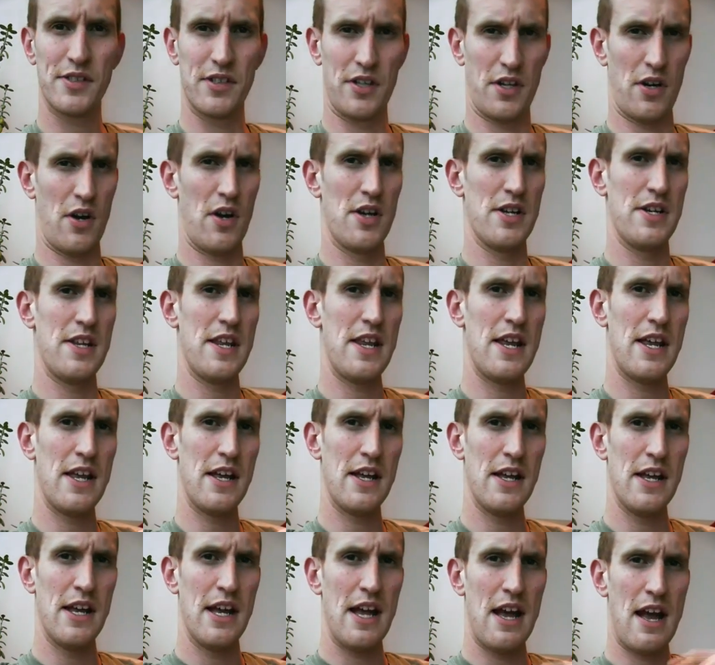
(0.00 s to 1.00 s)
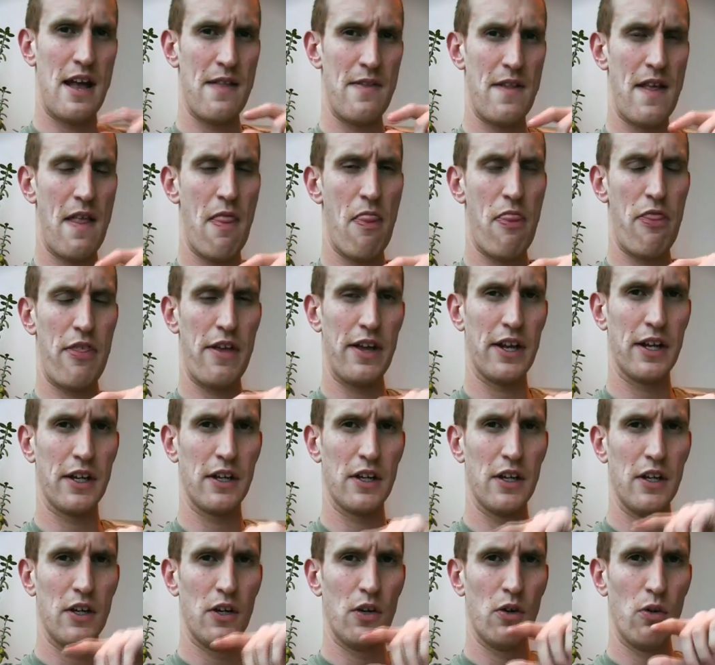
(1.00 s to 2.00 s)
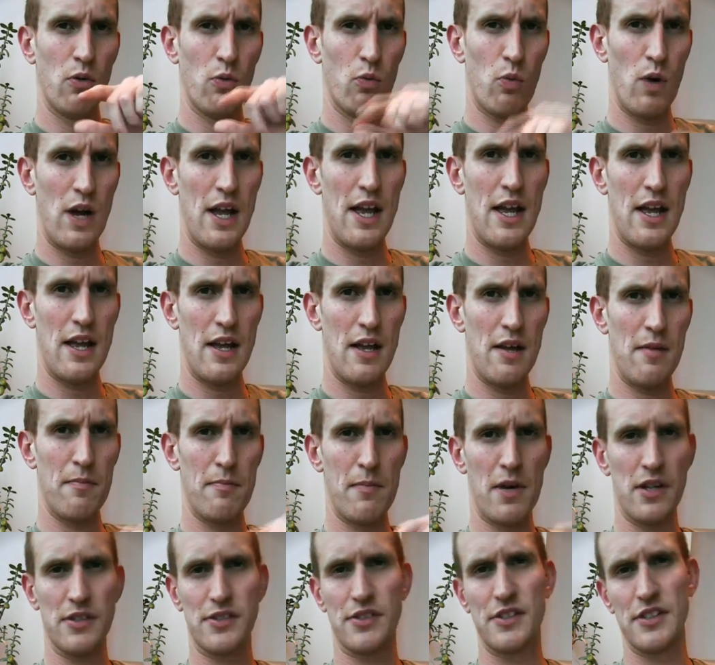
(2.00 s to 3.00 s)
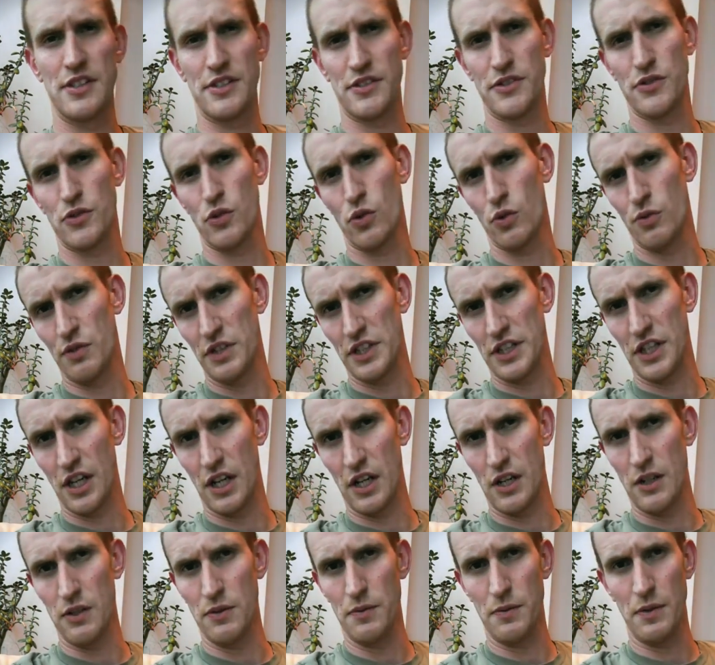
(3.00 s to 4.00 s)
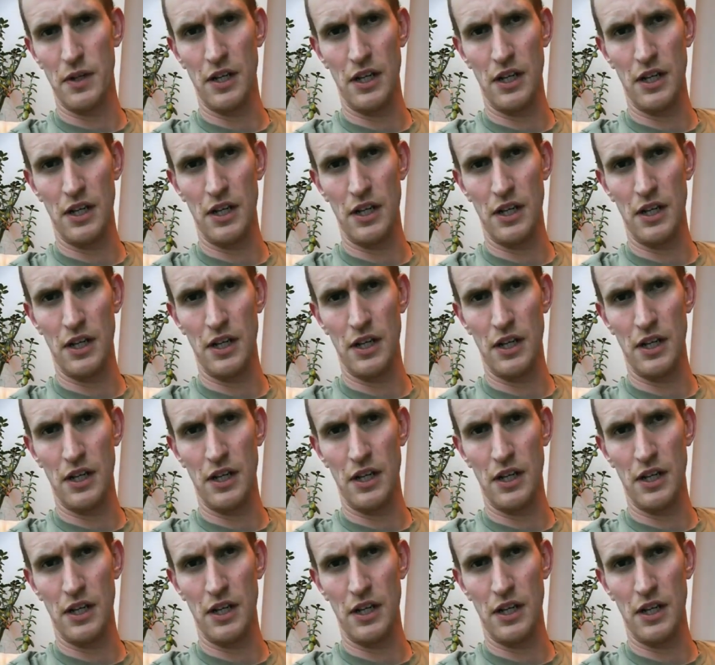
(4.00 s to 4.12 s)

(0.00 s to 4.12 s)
and an idea, and then think, where must this story go?